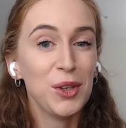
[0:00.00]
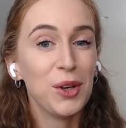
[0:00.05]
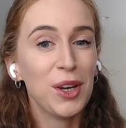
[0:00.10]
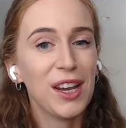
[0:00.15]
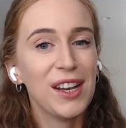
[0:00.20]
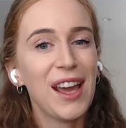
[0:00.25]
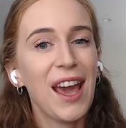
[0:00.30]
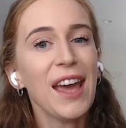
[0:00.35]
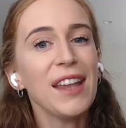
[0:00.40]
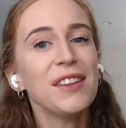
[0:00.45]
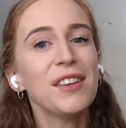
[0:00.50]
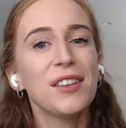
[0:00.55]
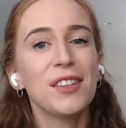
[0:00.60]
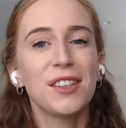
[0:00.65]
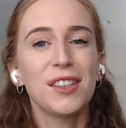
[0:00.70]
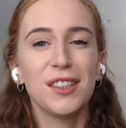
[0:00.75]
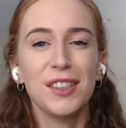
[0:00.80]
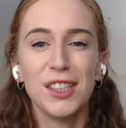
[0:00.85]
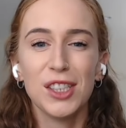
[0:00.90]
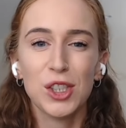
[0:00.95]
you can add an
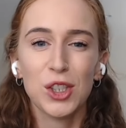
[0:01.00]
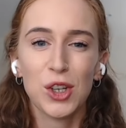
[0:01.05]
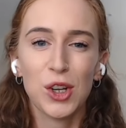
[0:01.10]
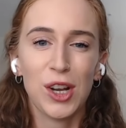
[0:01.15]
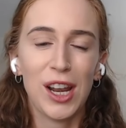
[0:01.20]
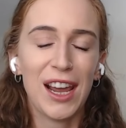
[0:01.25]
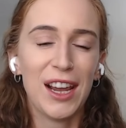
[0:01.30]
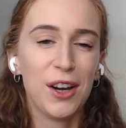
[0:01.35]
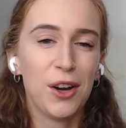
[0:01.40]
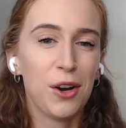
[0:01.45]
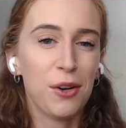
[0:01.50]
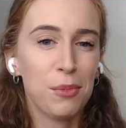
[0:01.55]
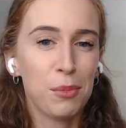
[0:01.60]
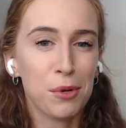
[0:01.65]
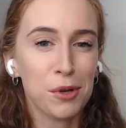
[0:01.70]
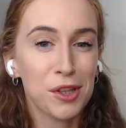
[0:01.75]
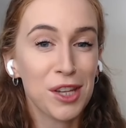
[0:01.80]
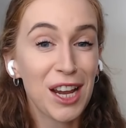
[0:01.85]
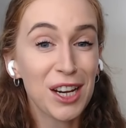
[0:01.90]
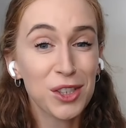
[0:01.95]
additional layer of
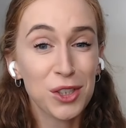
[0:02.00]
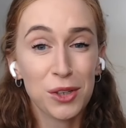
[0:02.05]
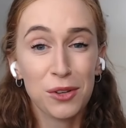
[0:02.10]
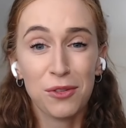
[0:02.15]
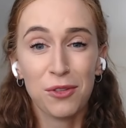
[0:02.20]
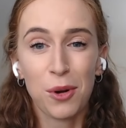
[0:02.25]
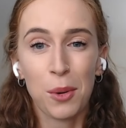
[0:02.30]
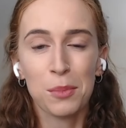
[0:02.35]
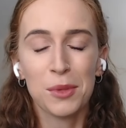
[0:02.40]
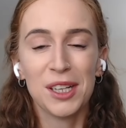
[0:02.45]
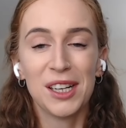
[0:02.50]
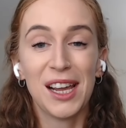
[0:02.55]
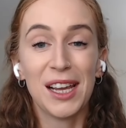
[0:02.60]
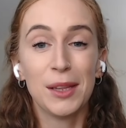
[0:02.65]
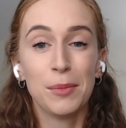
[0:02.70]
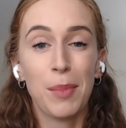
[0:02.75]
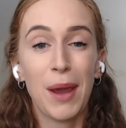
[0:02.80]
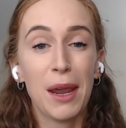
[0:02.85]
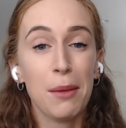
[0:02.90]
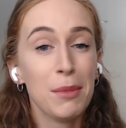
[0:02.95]
protection from
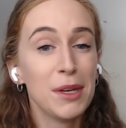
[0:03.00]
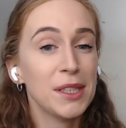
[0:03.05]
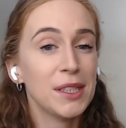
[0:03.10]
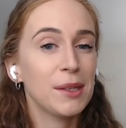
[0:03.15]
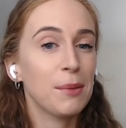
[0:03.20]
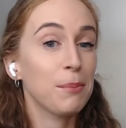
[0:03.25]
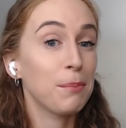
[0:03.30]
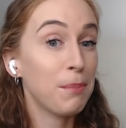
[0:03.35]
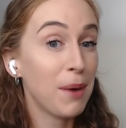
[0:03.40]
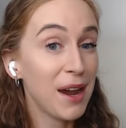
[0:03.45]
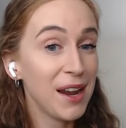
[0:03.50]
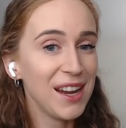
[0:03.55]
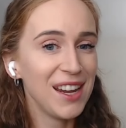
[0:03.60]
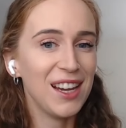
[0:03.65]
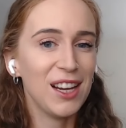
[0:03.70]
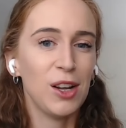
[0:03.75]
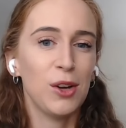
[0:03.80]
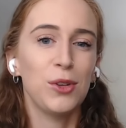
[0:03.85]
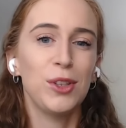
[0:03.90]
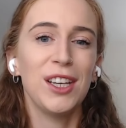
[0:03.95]
delayed payments by
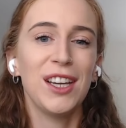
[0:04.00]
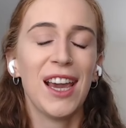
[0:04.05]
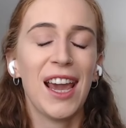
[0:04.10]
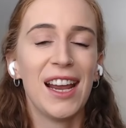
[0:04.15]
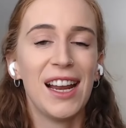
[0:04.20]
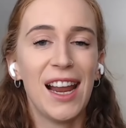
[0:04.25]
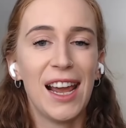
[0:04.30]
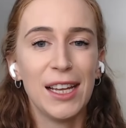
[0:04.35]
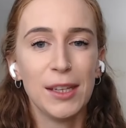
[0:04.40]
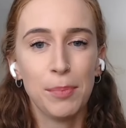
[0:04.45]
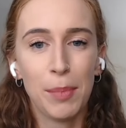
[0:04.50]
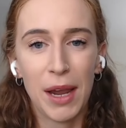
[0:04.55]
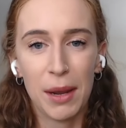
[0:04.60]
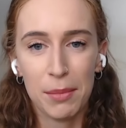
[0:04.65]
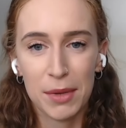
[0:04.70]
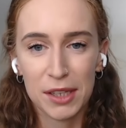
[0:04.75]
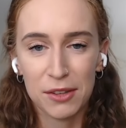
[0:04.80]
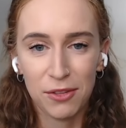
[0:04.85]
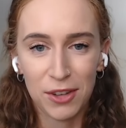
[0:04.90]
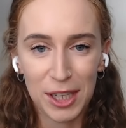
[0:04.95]
including a late
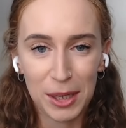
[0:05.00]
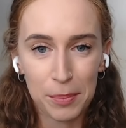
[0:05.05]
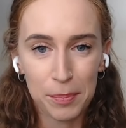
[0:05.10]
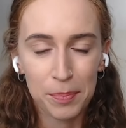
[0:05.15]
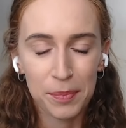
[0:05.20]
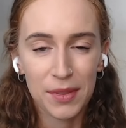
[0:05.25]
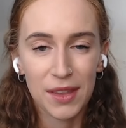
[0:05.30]
payment fee.